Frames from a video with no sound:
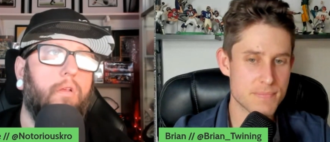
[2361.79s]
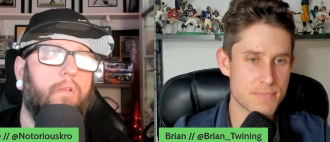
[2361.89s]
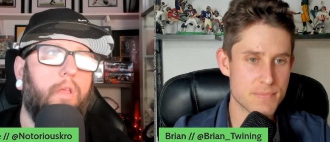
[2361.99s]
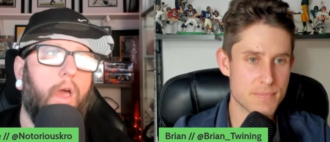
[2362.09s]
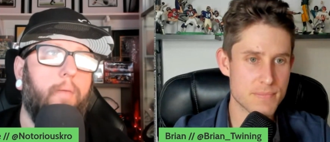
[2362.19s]

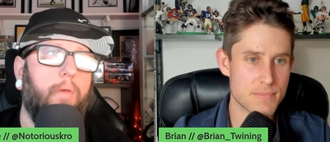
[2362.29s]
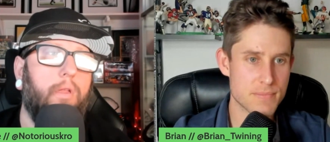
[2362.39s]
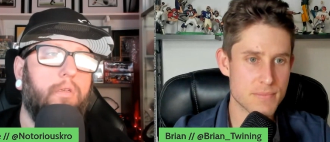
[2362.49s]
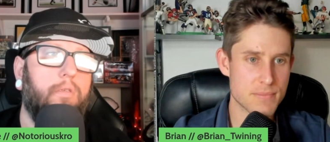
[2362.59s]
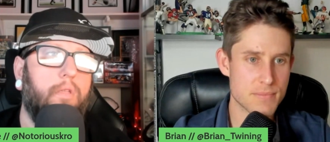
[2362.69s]
Speaker 1: yeah, I mean,
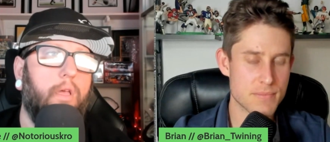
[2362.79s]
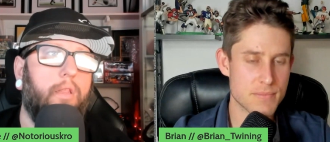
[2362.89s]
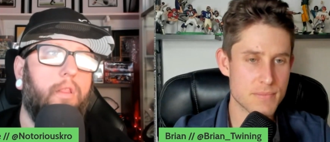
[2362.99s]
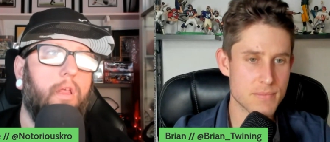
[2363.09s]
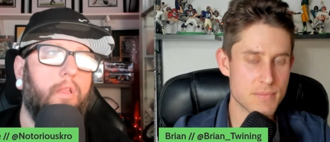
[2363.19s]
just like
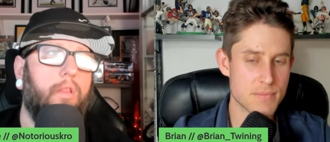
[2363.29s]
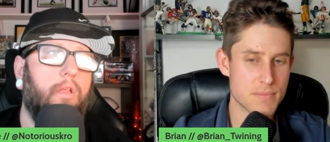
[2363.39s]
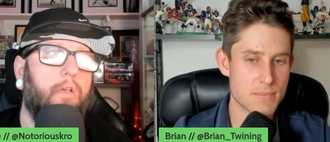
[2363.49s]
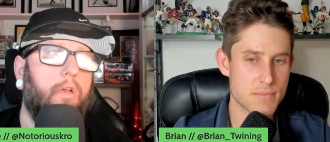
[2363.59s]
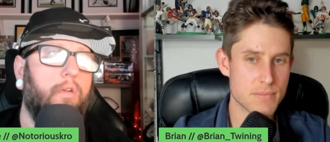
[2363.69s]
the, the
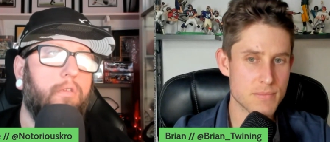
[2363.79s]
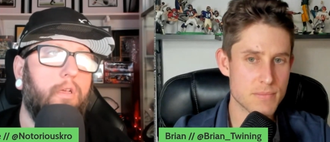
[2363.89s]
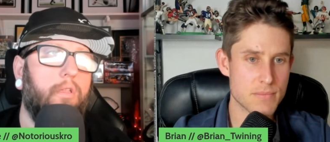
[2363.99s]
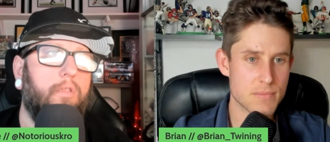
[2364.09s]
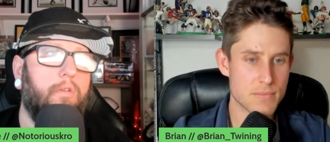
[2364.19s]
here's the
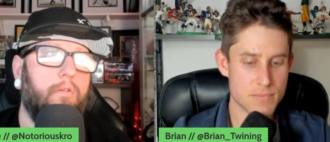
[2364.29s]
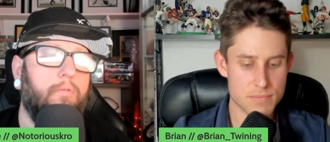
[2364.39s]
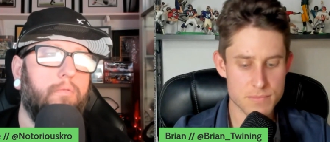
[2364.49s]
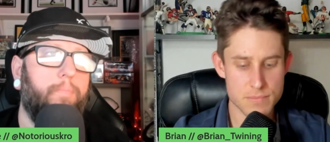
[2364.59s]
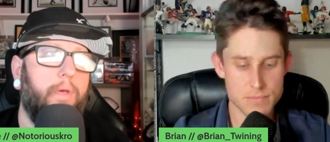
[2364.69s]

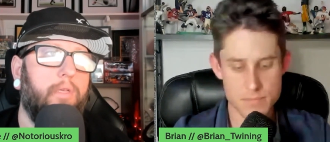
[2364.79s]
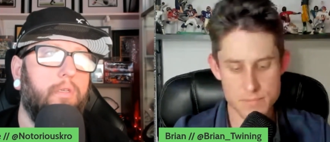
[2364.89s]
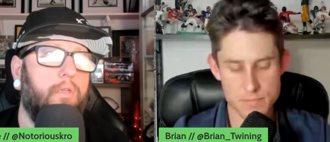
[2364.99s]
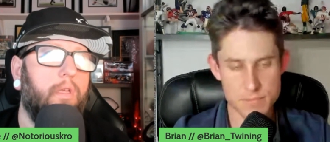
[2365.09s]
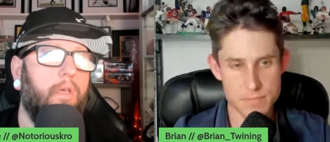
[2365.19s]
so
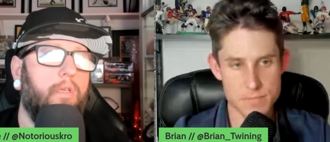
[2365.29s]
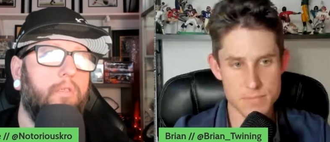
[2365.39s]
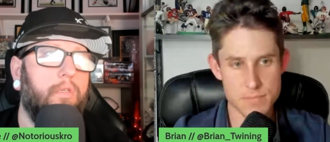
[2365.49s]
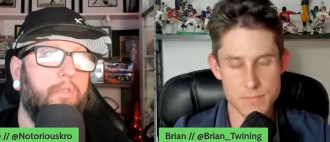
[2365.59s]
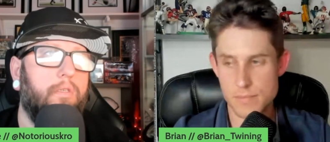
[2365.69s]
basically
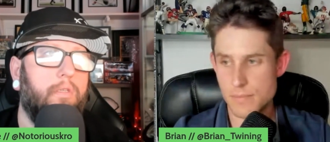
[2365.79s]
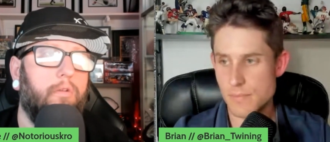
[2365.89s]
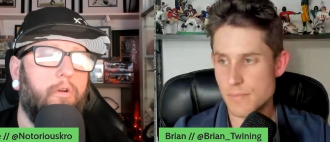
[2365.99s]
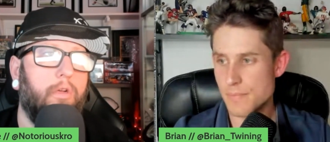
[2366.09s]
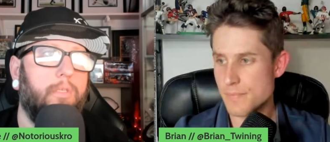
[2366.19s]
since
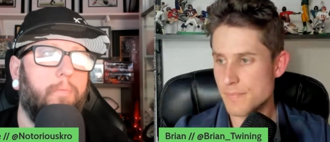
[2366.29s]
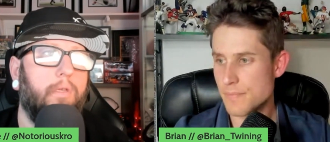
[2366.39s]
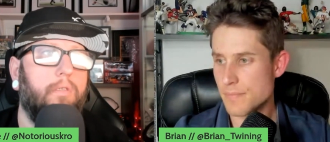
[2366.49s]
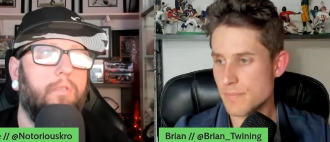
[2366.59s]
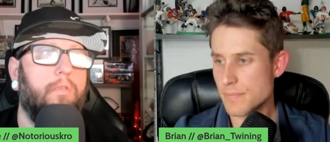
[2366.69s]

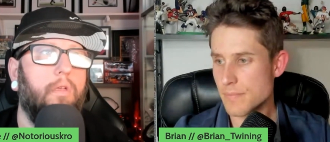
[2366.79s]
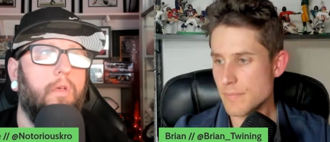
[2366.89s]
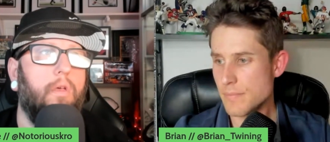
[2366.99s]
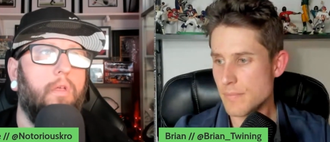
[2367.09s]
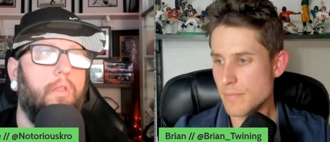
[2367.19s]
Christmas,
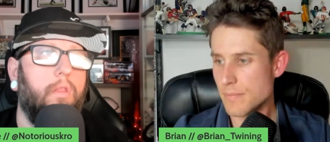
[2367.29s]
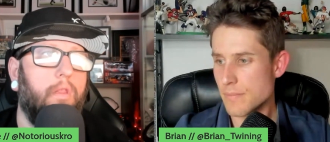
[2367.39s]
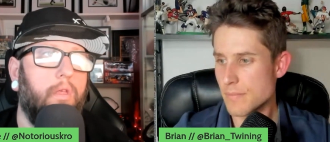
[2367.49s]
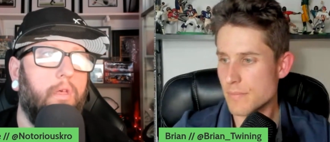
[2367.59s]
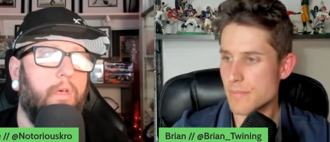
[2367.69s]

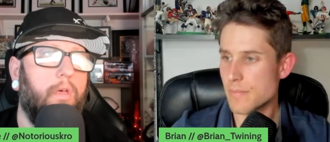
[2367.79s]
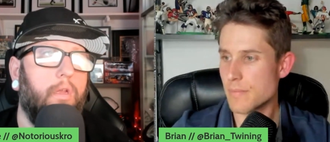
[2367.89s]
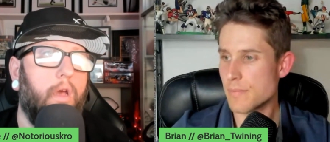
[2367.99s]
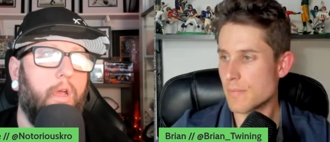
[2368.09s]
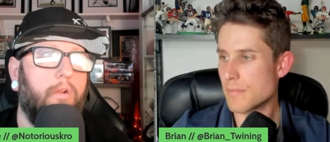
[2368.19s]
the
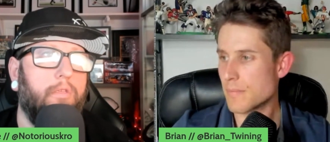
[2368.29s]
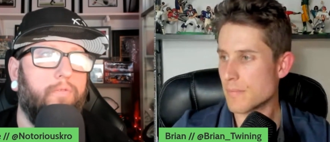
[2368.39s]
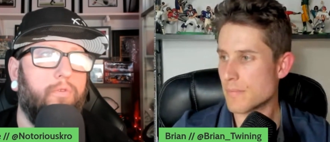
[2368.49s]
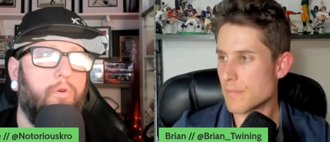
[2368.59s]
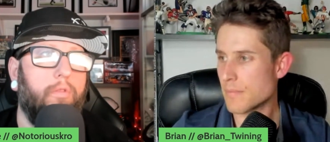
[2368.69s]
Niners have
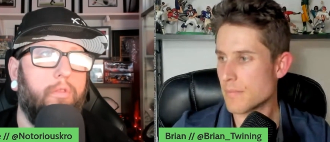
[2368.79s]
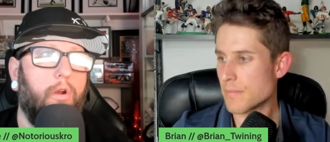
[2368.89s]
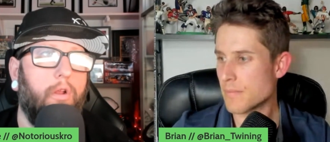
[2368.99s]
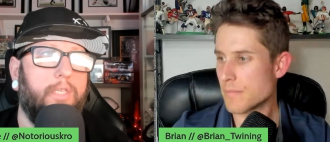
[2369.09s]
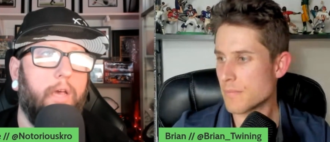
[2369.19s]
scored
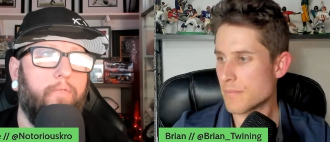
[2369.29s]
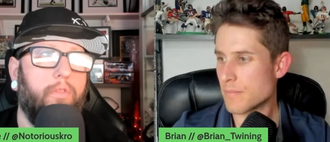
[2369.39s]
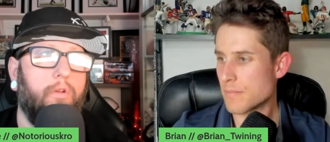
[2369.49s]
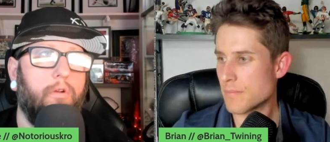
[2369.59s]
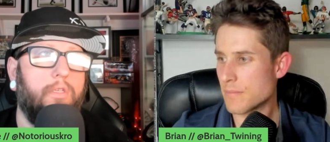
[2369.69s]
37,
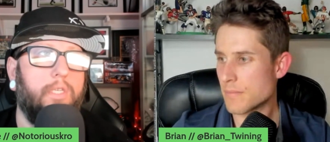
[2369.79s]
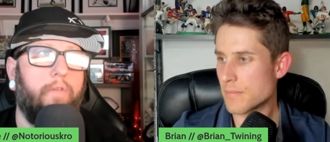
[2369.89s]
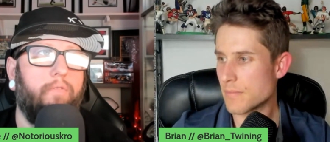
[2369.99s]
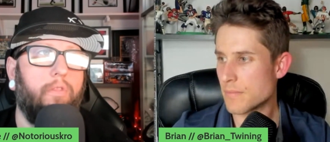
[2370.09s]
37,